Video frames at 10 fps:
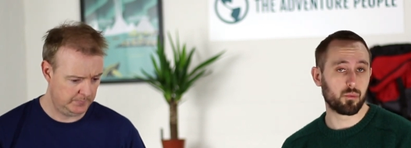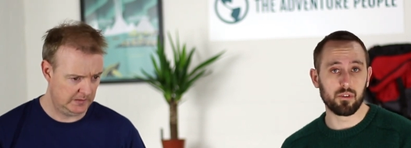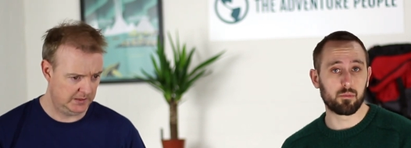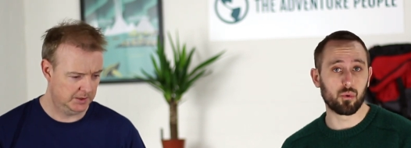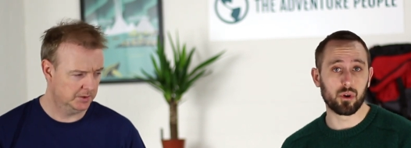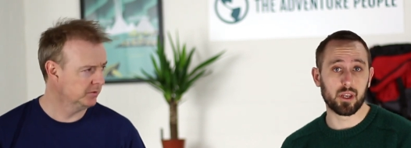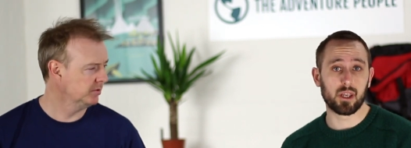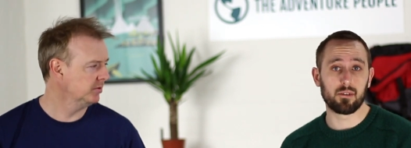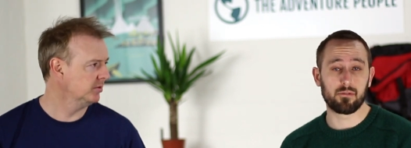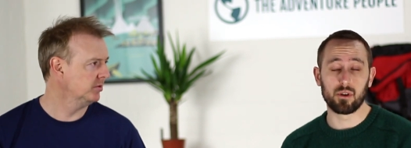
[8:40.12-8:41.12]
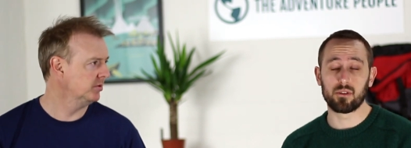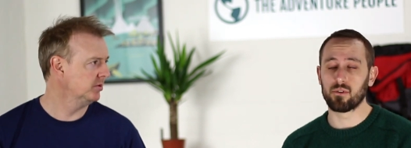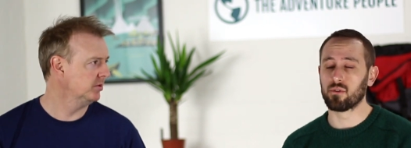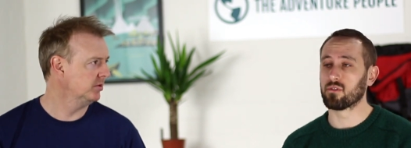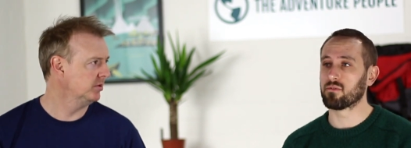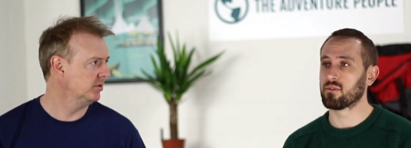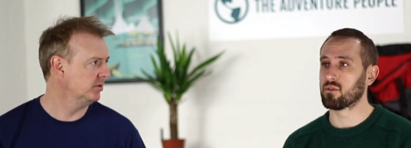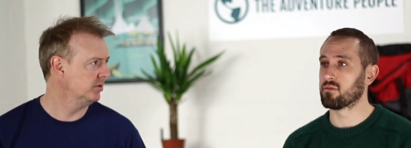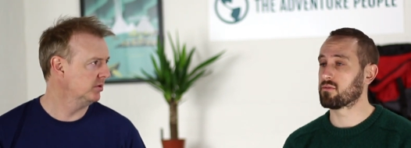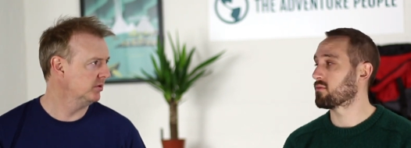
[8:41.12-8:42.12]
Speaker 1: that we've brought in here for interviews have,
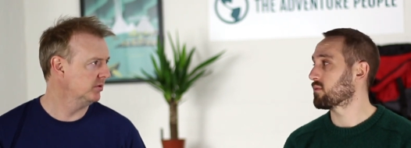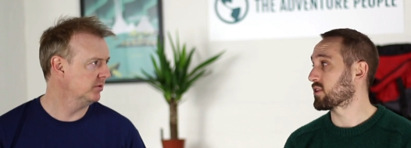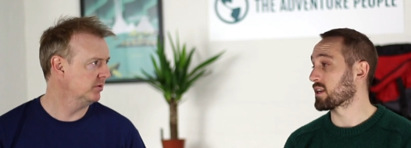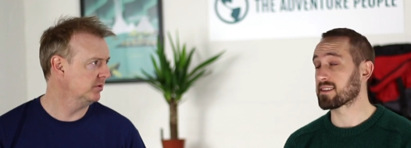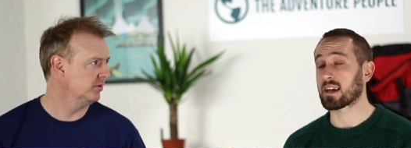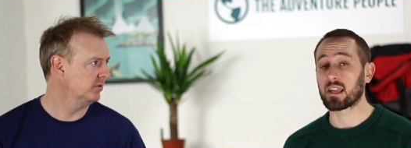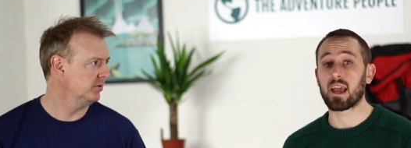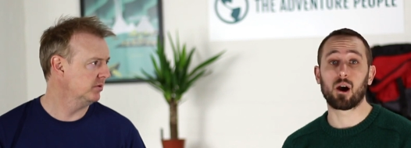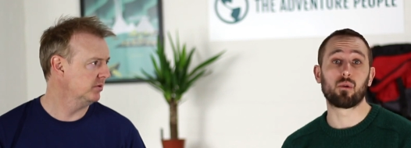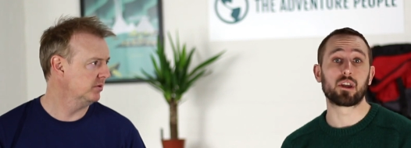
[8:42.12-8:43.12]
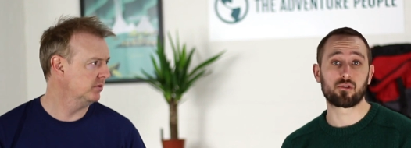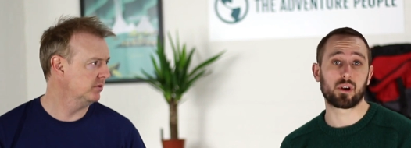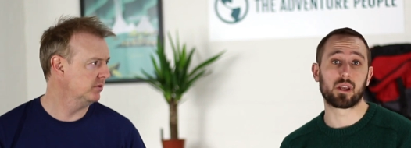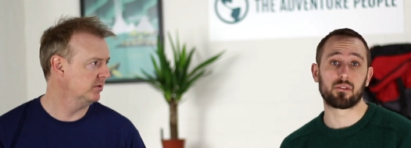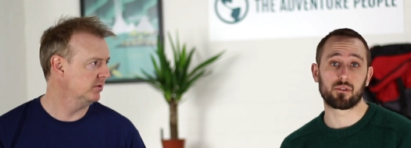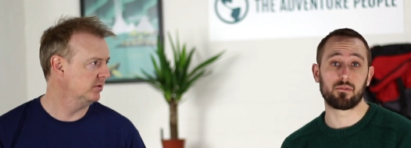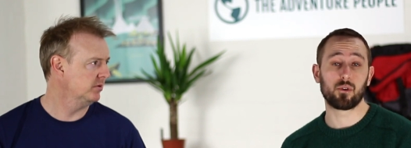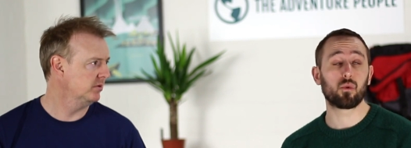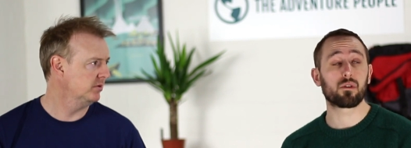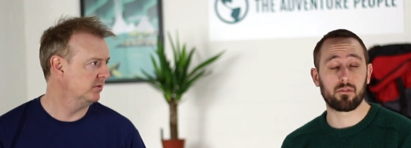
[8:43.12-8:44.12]
have said exactly how they train. So if you
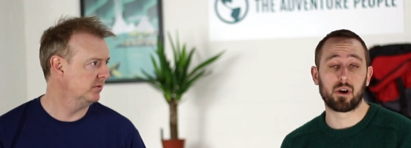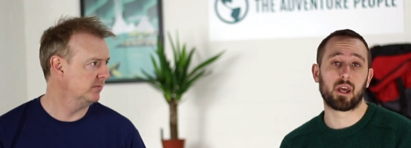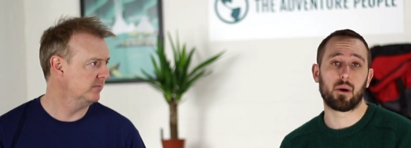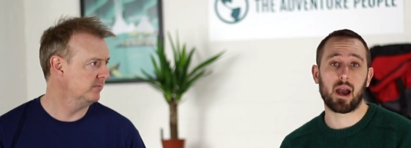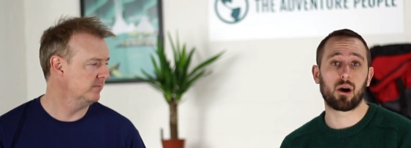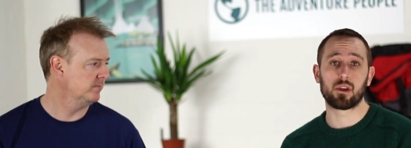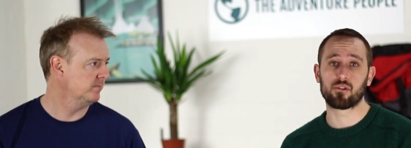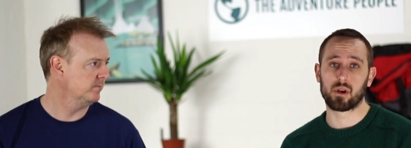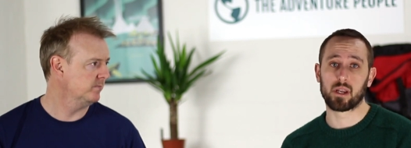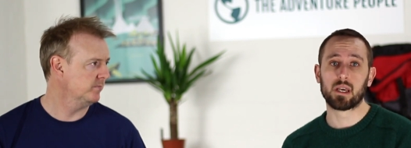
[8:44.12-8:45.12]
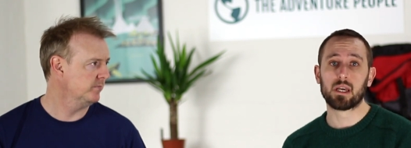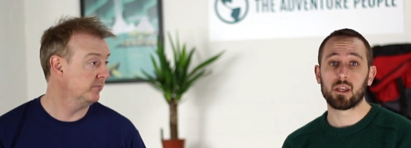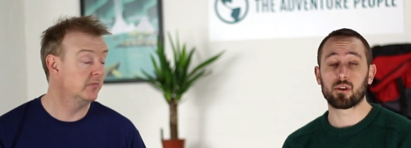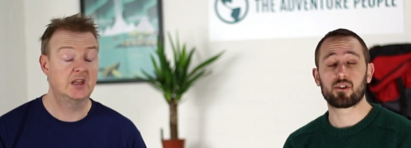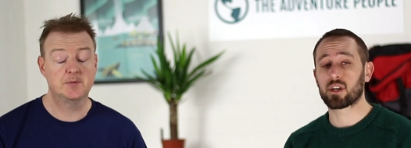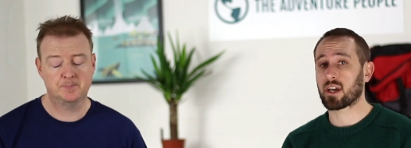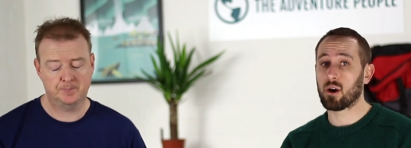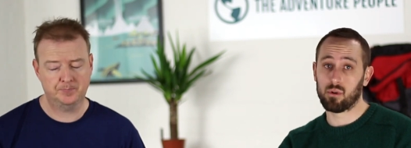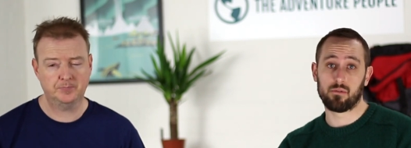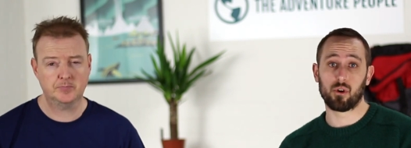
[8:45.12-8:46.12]
want to find out how they train, check out
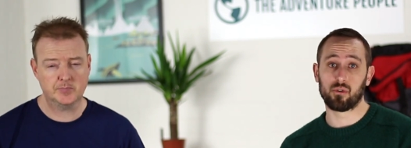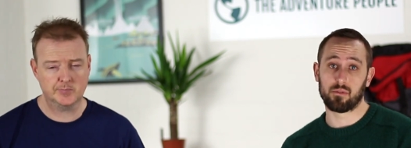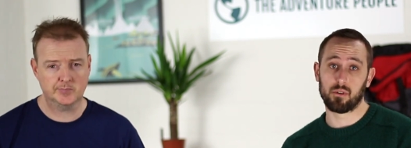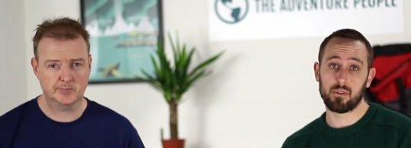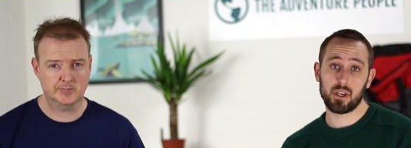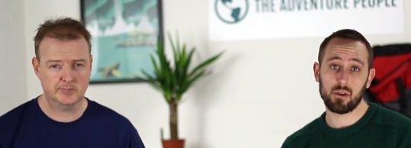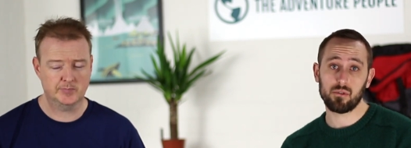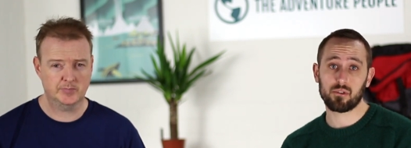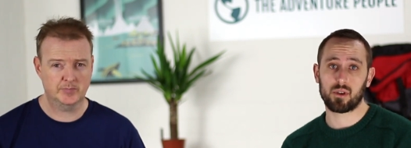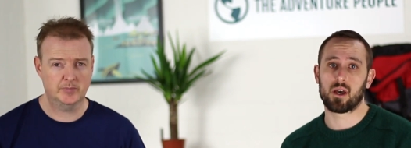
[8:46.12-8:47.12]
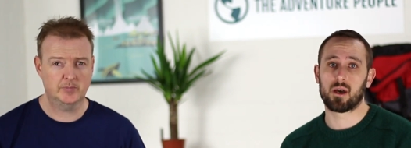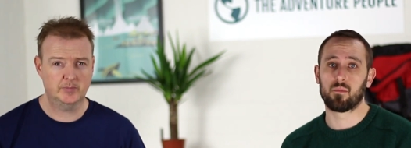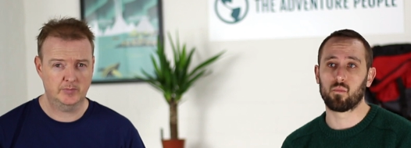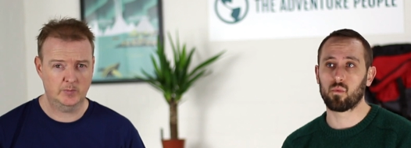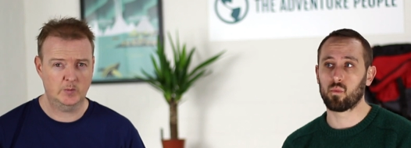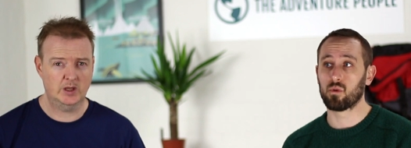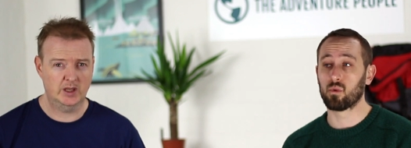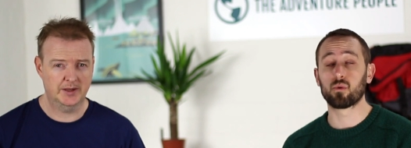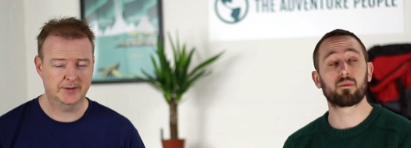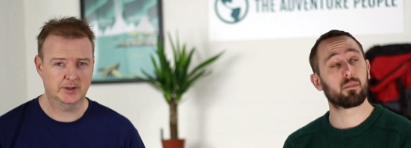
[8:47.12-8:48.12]
one of those other videos. Um, we'll,
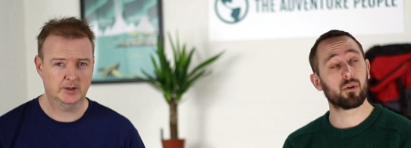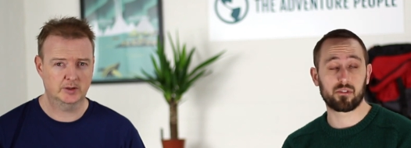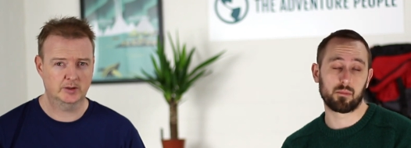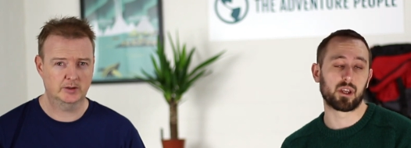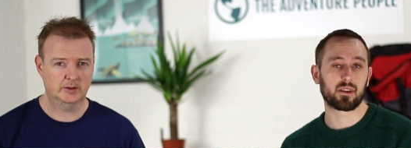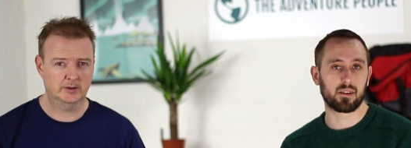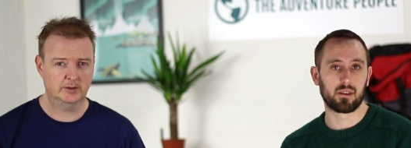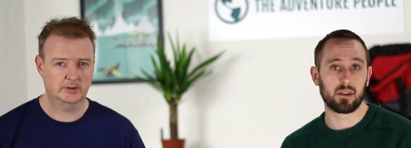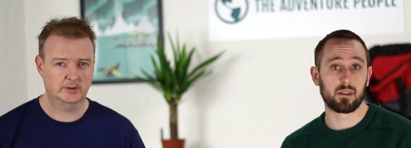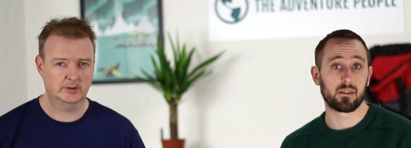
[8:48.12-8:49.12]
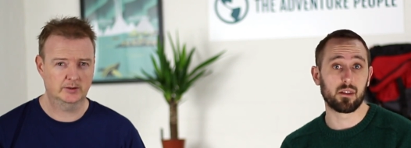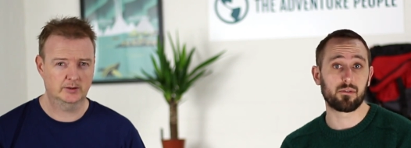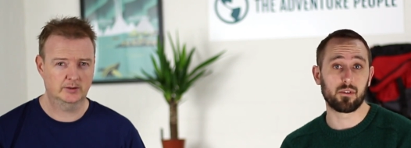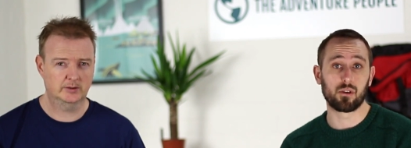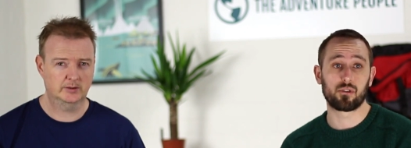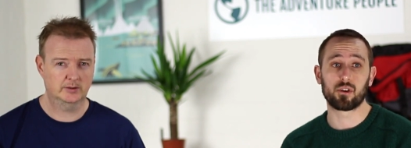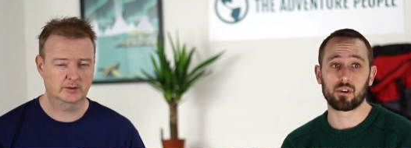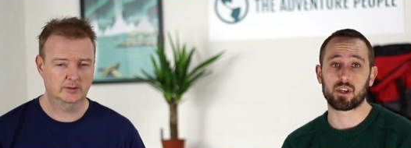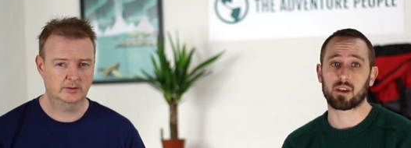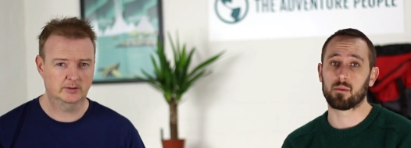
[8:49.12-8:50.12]
we'll yeah. put some links in, into this video so you can
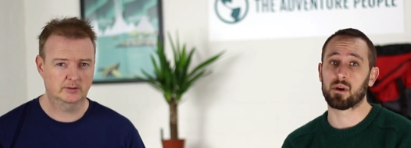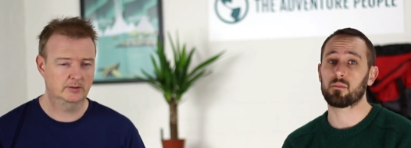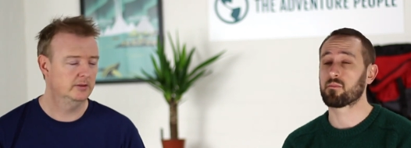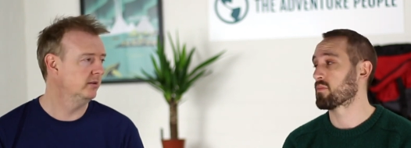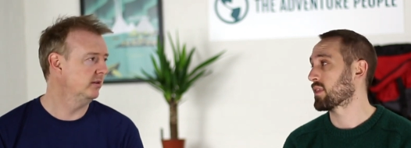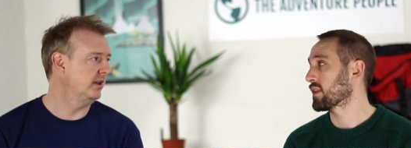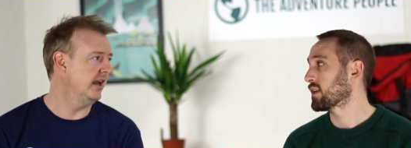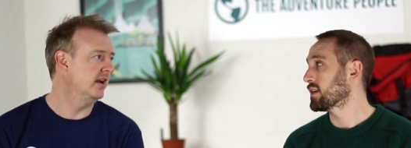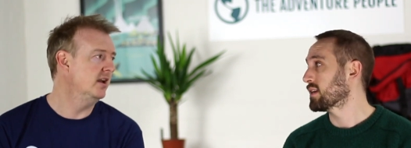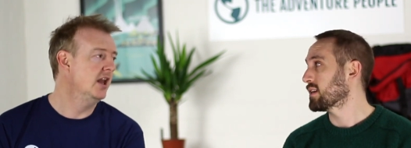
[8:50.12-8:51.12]
check them out. Yeah,